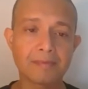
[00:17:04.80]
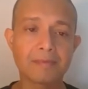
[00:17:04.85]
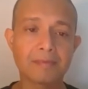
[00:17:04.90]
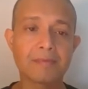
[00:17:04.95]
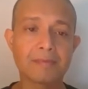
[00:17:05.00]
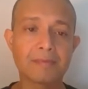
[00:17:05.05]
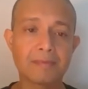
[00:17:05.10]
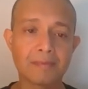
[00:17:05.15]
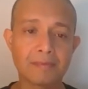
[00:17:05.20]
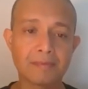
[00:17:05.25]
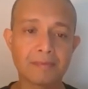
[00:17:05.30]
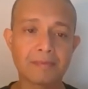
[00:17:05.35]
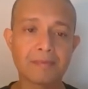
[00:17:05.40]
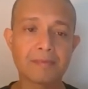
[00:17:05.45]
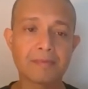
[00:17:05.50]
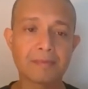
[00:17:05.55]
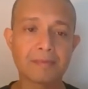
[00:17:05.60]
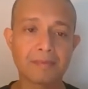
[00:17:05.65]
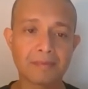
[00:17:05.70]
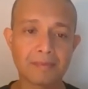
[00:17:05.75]

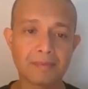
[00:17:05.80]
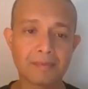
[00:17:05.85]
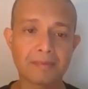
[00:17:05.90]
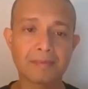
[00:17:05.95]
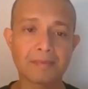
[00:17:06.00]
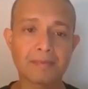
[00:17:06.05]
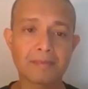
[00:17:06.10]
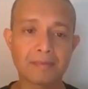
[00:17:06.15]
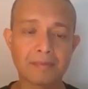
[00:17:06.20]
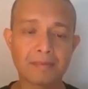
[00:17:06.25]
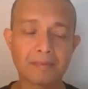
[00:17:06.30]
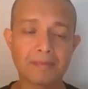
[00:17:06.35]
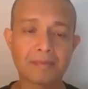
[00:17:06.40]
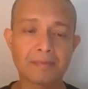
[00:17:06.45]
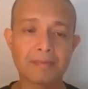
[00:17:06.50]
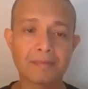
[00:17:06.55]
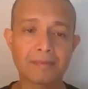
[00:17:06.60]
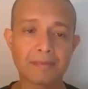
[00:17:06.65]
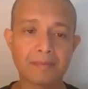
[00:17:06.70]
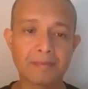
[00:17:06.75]

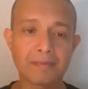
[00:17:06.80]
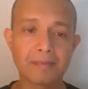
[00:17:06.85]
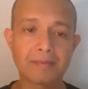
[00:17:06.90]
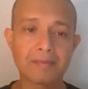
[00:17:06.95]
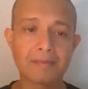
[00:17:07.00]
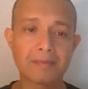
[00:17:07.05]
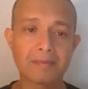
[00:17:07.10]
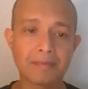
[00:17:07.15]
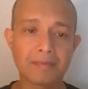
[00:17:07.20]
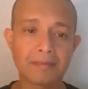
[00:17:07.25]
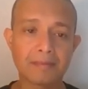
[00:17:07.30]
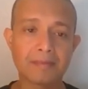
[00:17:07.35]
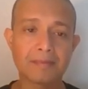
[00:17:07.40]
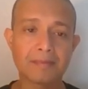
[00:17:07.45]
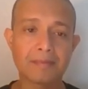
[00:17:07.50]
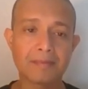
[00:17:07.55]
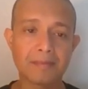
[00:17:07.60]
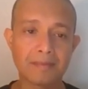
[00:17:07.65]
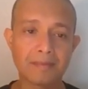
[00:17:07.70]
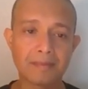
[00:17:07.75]

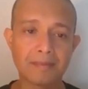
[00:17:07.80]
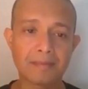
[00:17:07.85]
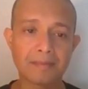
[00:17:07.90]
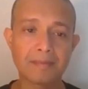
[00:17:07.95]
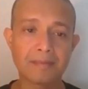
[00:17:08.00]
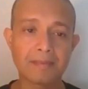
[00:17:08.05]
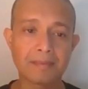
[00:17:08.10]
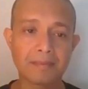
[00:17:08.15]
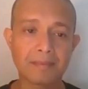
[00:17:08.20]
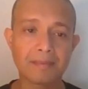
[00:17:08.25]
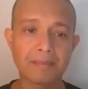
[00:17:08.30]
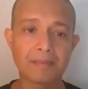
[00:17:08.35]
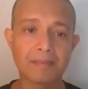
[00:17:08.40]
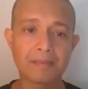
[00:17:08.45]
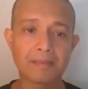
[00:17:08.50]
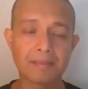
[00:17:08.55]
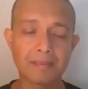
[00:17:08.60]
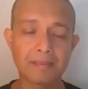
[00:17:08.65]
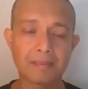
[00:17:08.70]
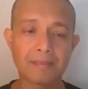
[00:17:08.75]

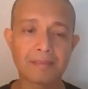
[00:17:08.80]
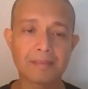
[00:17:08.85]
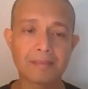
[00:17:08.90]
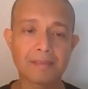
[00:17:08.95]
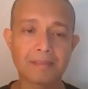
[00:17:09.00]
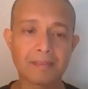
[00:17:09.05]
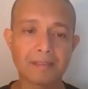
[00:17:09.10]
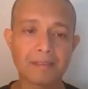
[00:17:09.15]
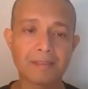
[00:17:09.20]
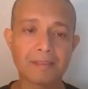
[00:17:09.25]
[no speech]